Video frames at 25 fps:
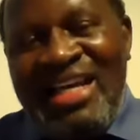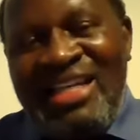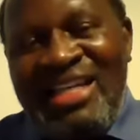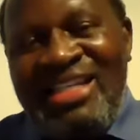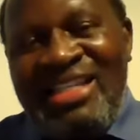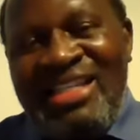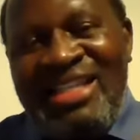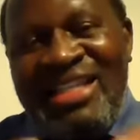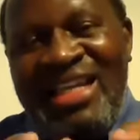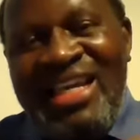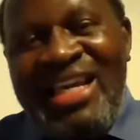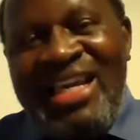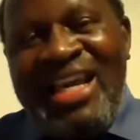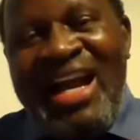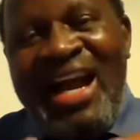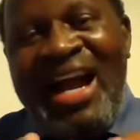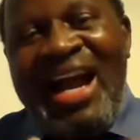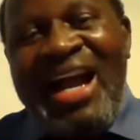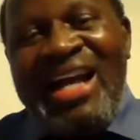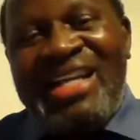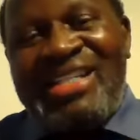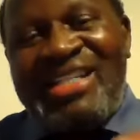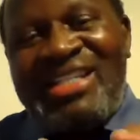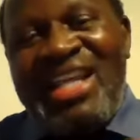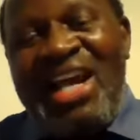that there
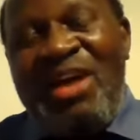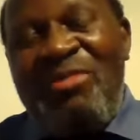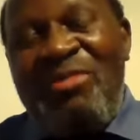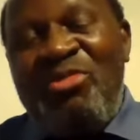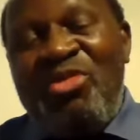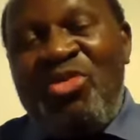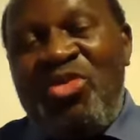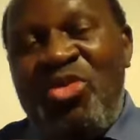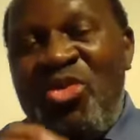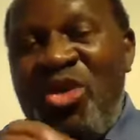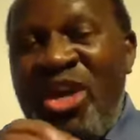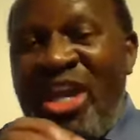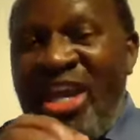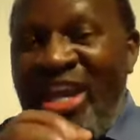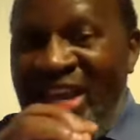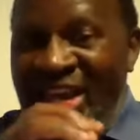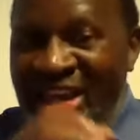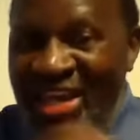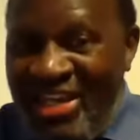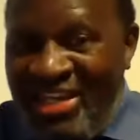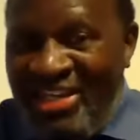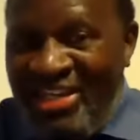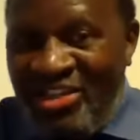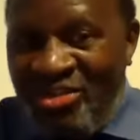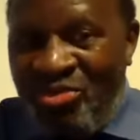are some who
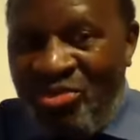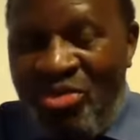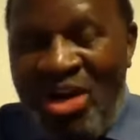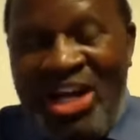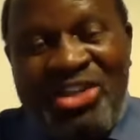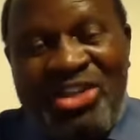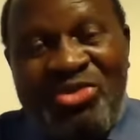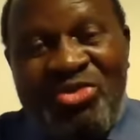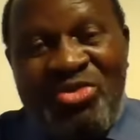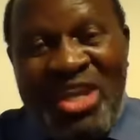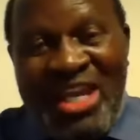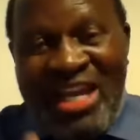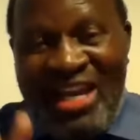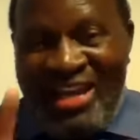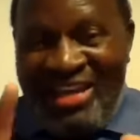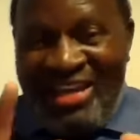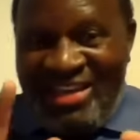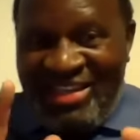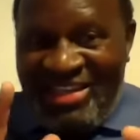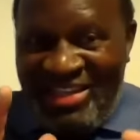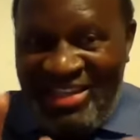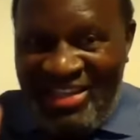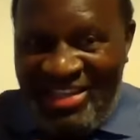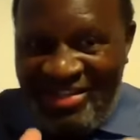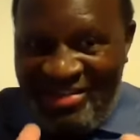heard what we
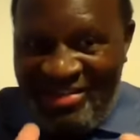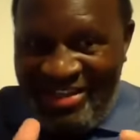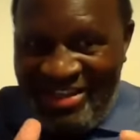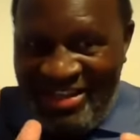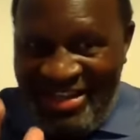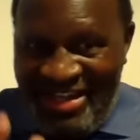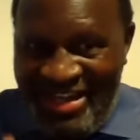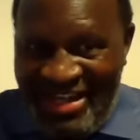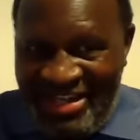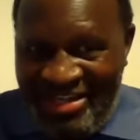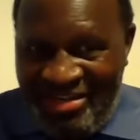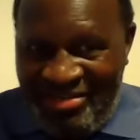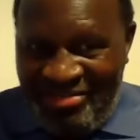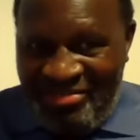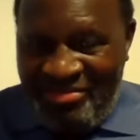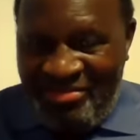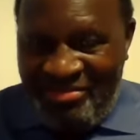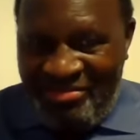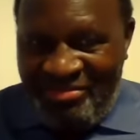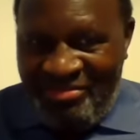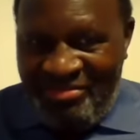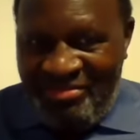are hearing now,